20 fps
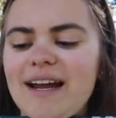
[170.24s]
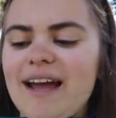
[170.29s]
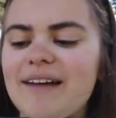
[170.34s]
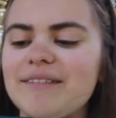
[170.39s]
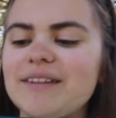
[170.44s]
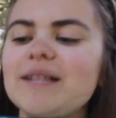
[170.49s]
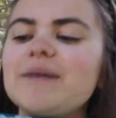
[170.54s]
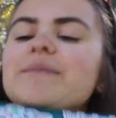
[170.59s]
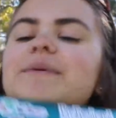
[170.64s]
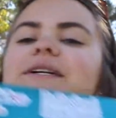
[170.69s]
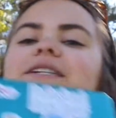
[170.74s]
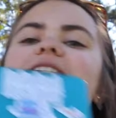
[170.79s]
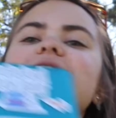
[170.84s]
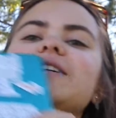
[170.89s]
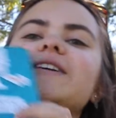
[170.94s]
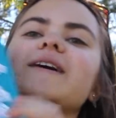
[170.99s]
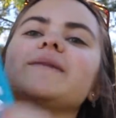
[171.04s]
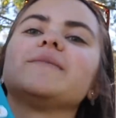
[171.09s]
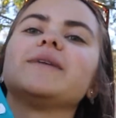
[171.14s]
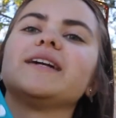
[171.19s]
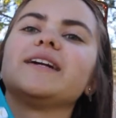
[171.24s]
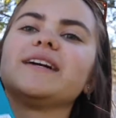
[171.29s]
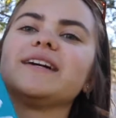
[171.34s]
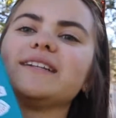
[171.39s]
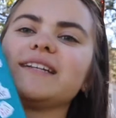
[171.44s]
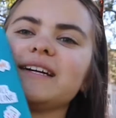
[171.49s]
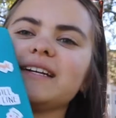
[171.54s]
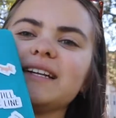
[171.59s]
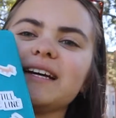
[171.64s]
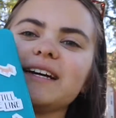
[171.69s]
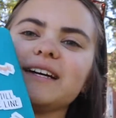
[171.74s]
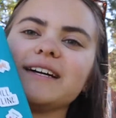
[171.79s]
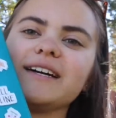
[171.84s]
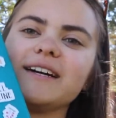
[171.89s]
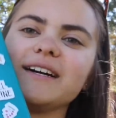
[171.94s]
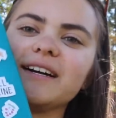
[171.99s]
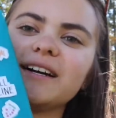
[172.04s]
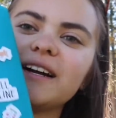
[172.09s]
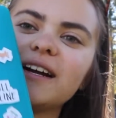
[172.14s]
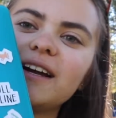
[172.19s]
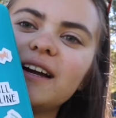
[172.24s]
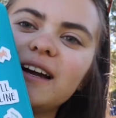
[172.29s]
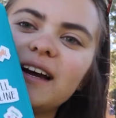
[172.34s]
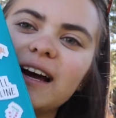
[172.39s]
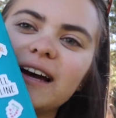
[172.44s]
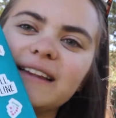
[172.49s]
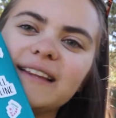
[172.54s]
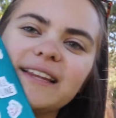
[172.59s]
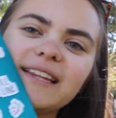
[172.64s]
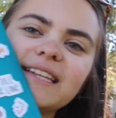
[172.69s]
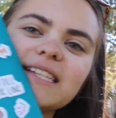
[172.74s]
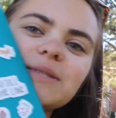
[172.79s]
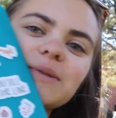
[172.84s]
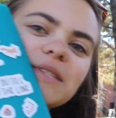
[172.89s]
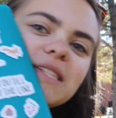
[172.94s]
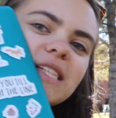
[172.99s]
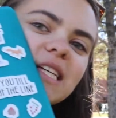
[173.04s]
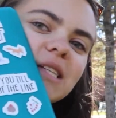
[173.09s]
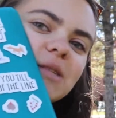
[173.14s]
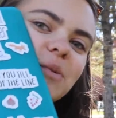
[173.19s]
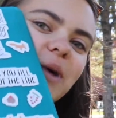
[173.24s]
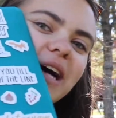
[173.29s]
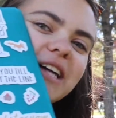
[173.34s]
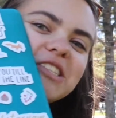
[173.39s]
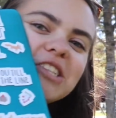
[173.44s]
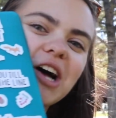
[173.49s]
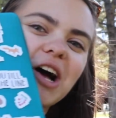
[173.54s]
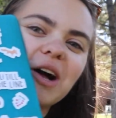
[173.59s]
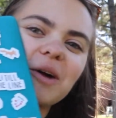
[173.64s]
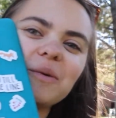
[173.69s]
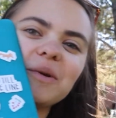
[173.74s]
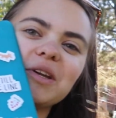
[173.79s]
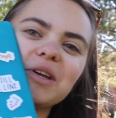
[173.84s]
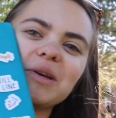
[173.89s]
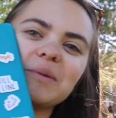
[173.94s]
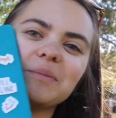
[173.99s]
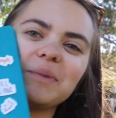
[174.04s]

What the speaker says: have a little bookstagram right down here. And then this one says, why jog when you can